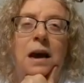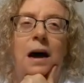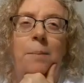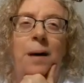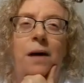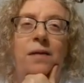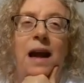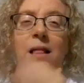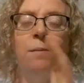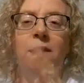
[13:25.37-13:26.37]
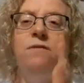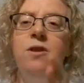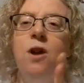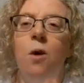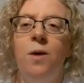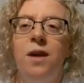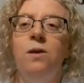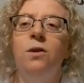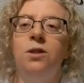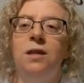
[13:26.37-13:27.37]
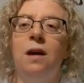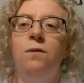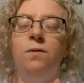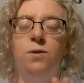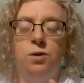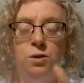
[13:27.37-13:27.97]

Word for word: about the element of knowing yourself